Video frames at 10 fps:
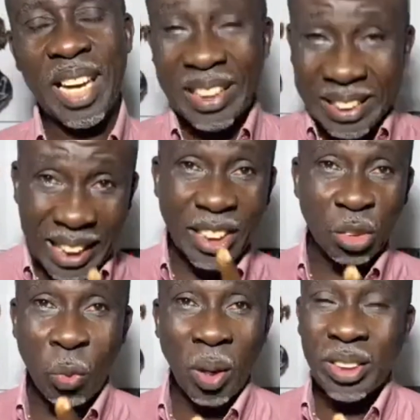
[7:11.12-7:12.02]
And that
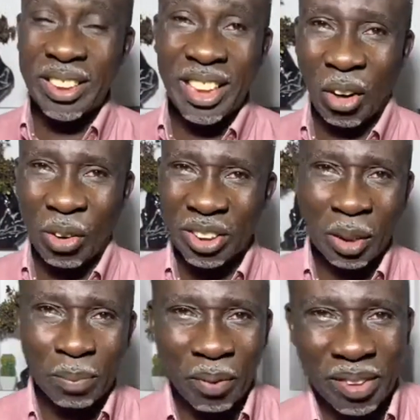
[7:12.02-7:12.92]
is what is the
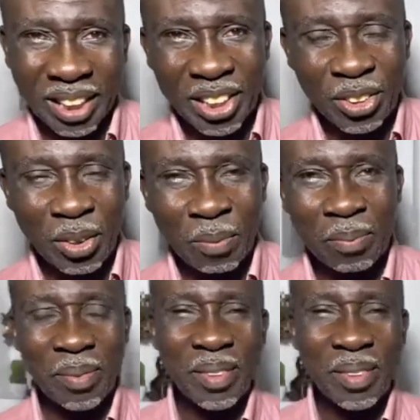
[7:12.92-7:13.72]
concept of the kingdom.